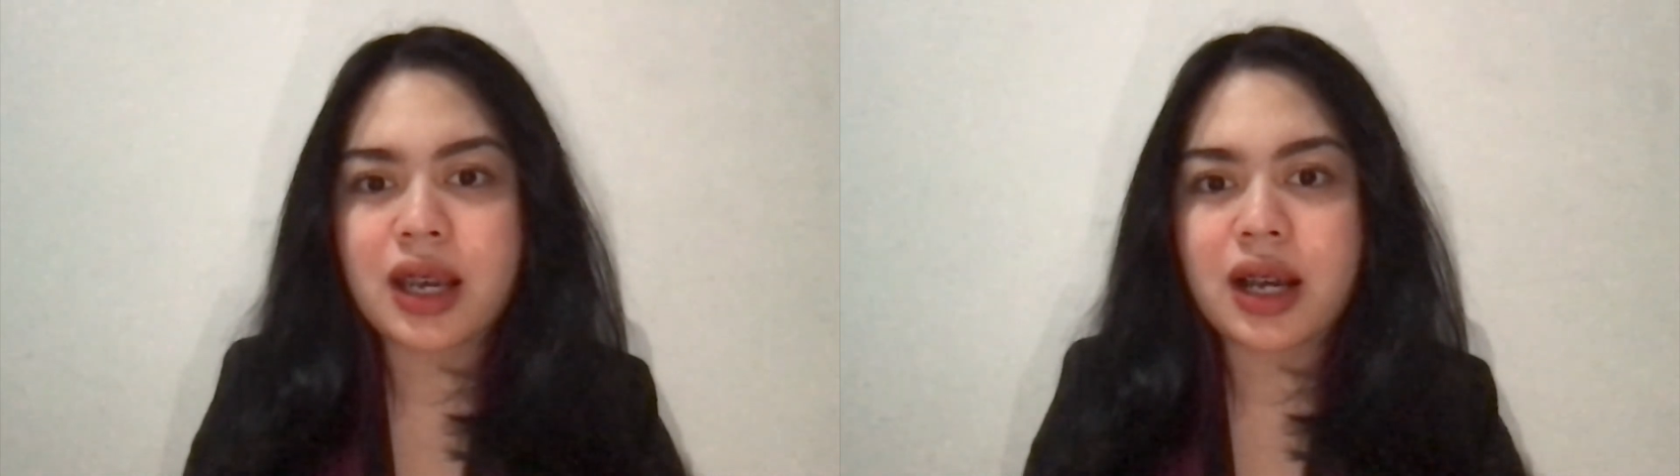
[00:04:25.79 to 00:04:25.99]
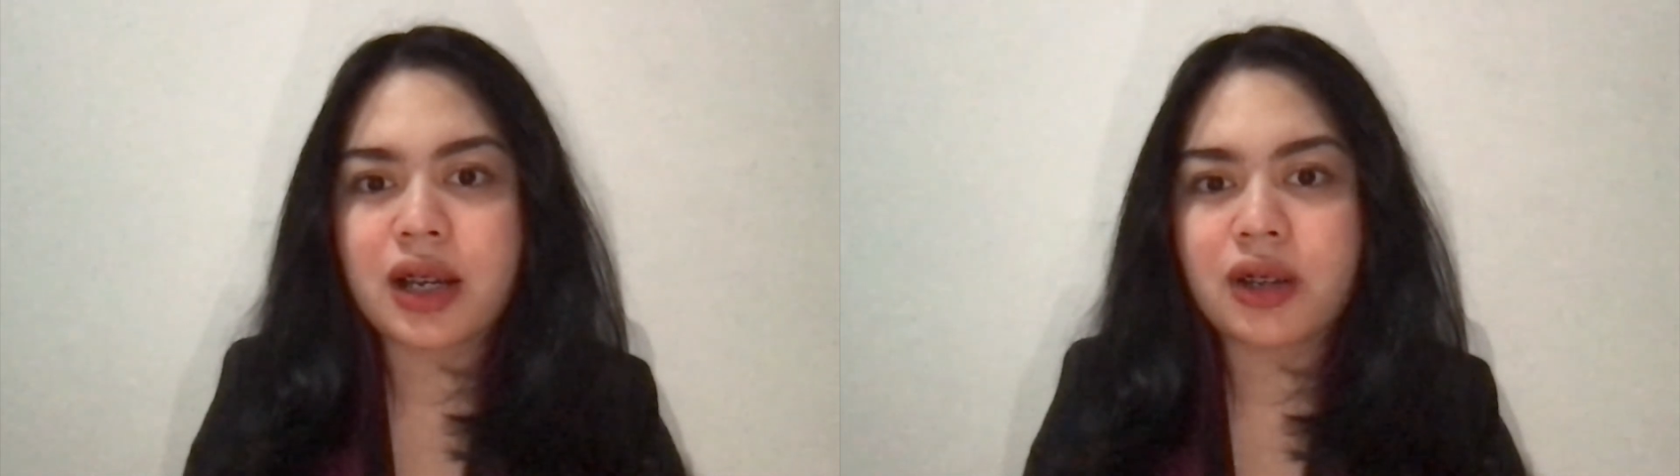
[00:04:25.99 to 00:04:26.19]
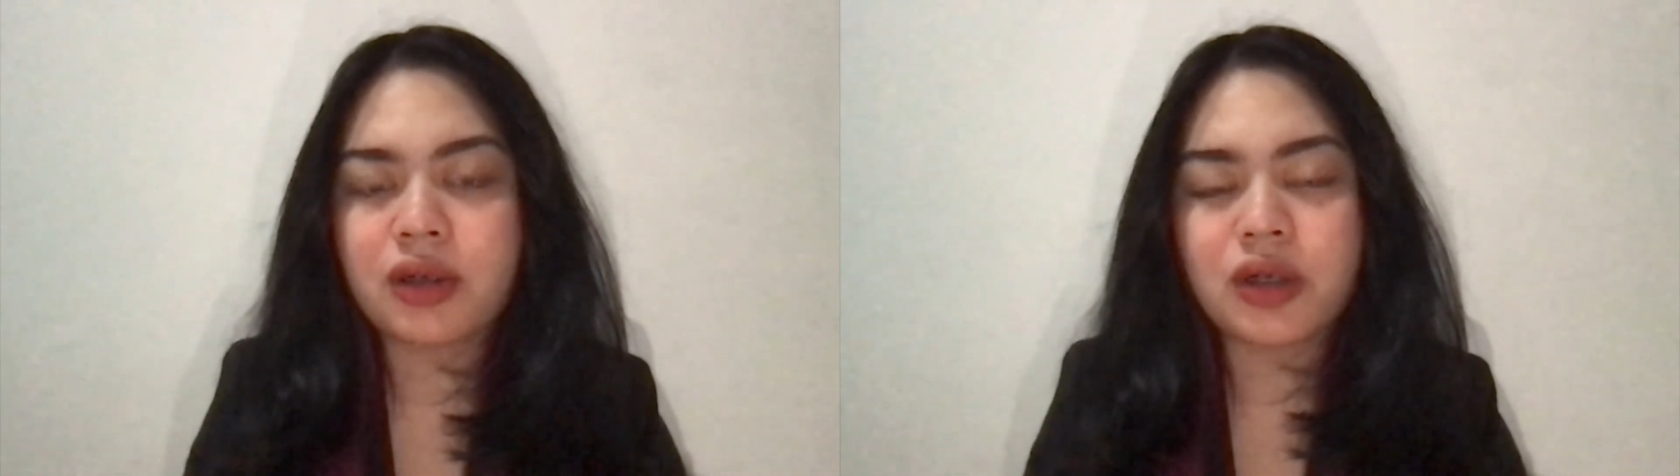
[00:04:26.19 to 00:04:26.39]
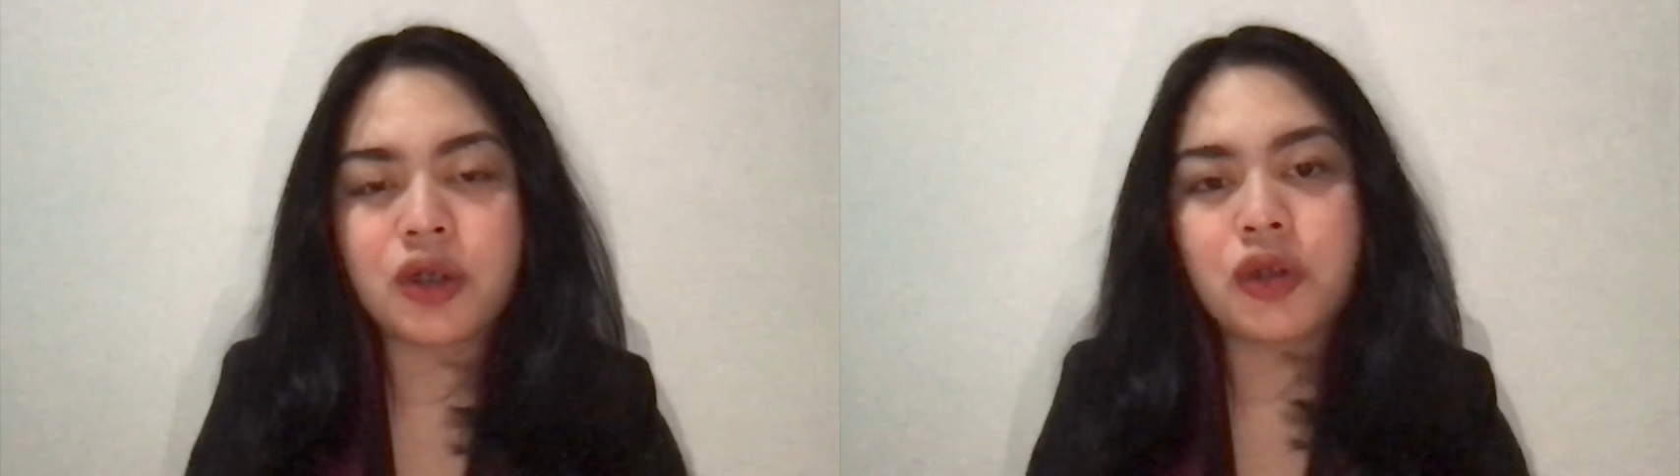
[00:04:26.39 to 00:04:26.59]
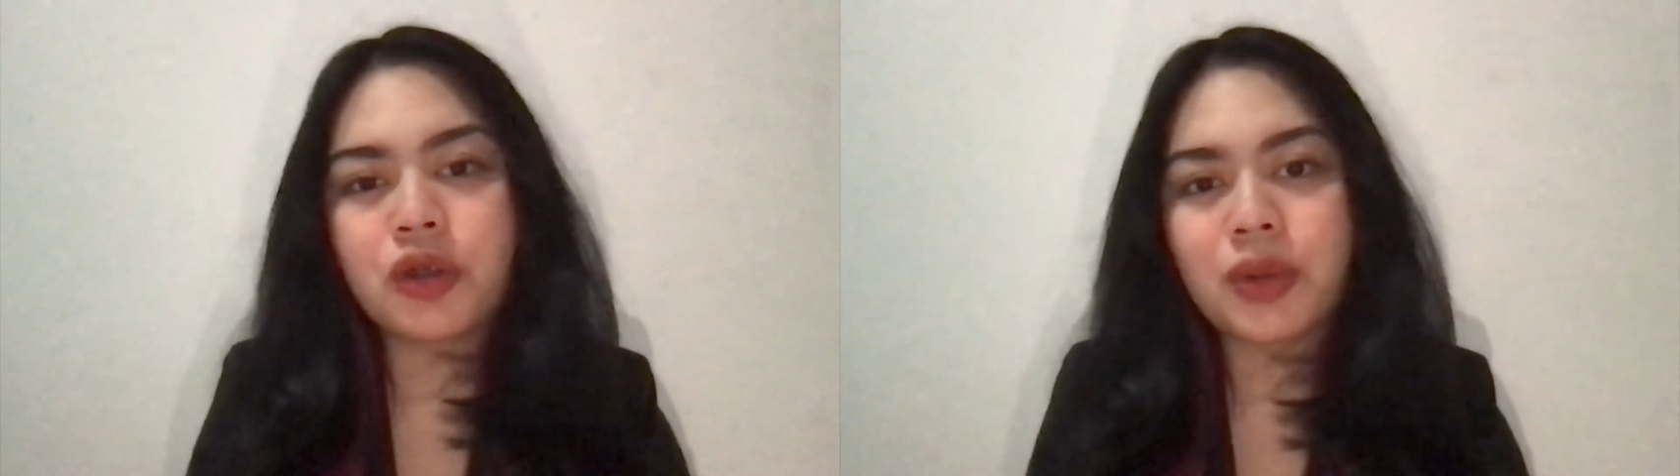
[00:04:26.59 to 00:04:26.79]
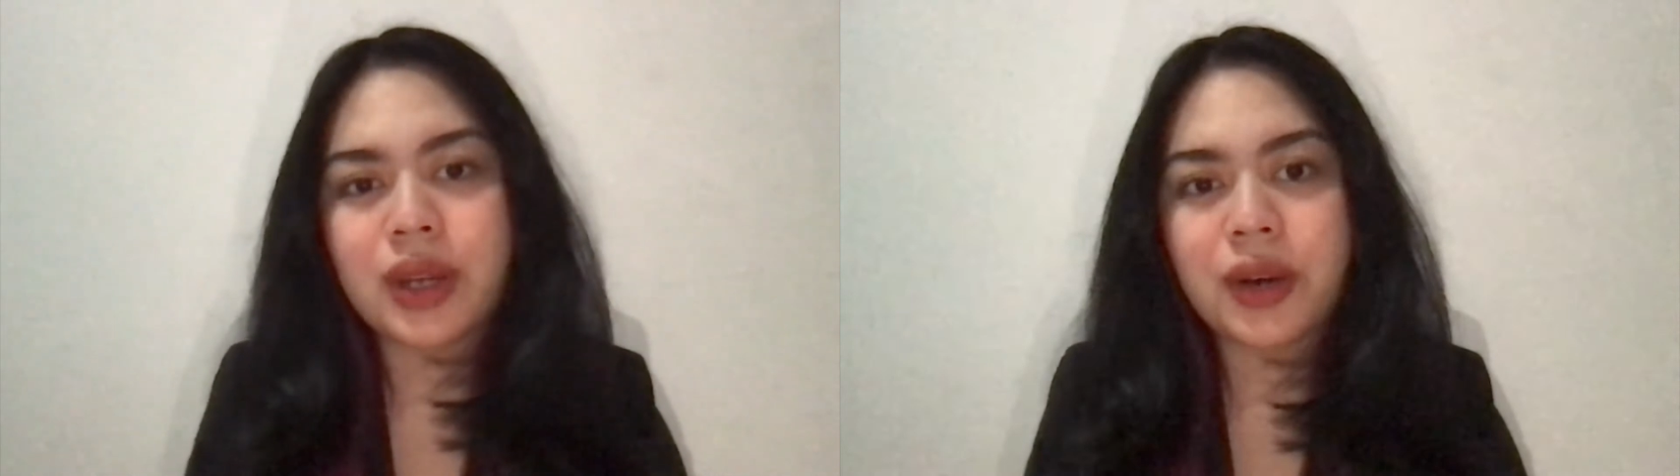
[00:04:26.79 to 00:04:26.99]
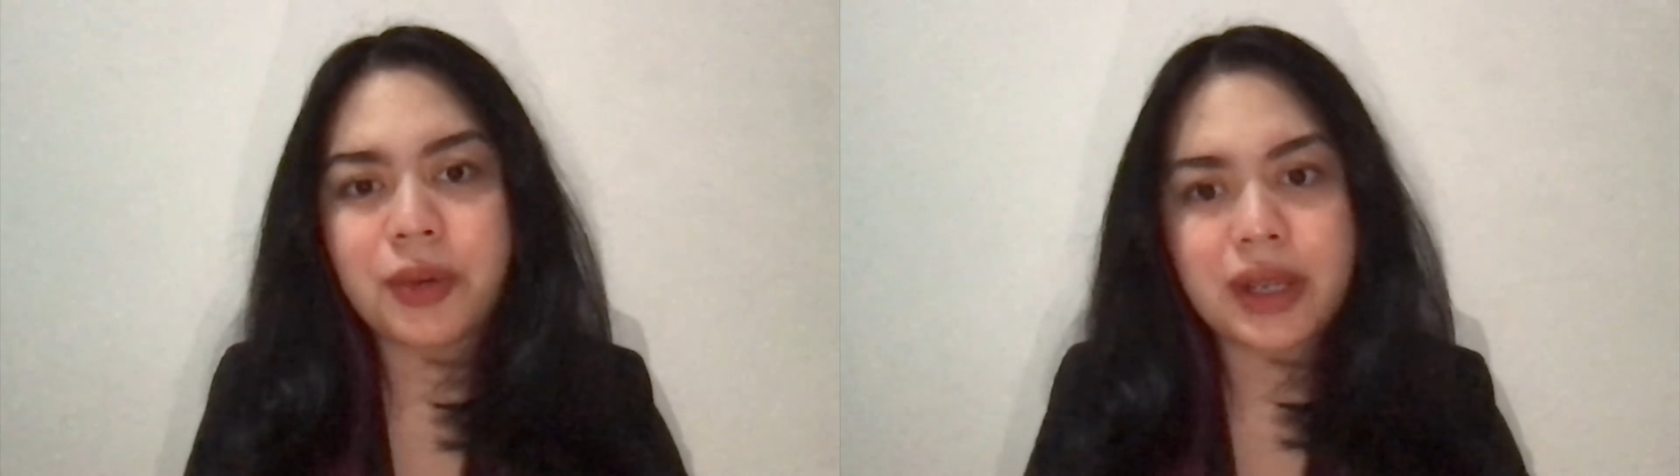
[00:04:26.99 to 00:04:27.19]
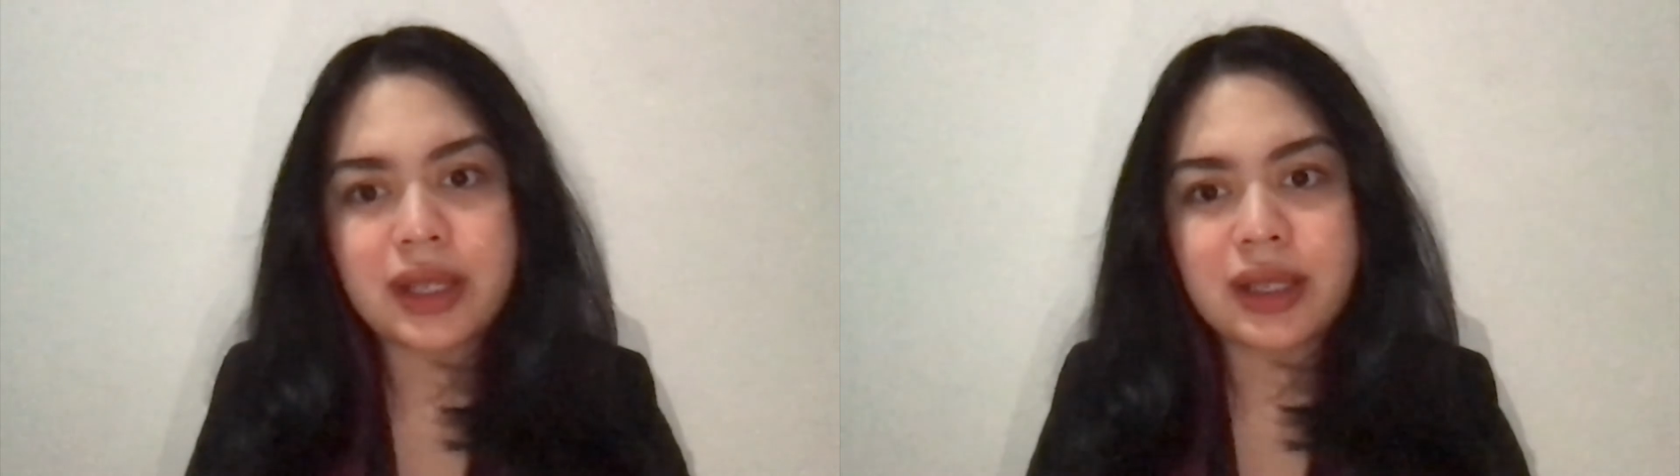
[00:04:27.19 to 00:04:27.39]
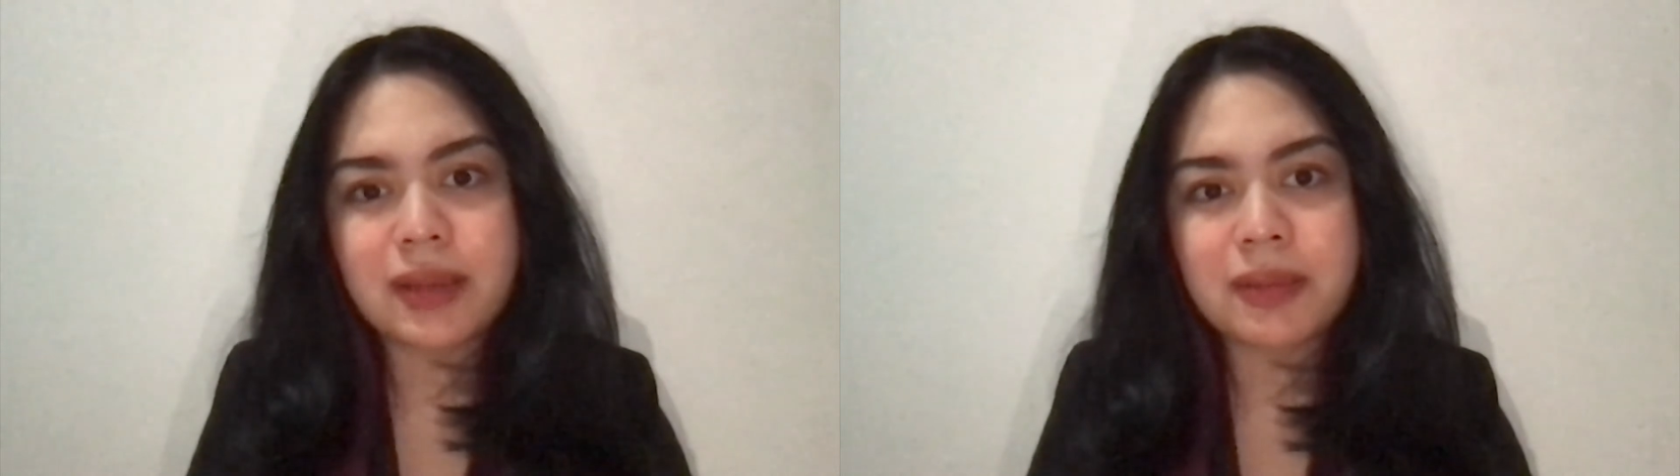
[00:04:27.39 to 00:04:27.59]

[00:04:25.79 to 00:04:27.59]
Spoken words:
continues to increase.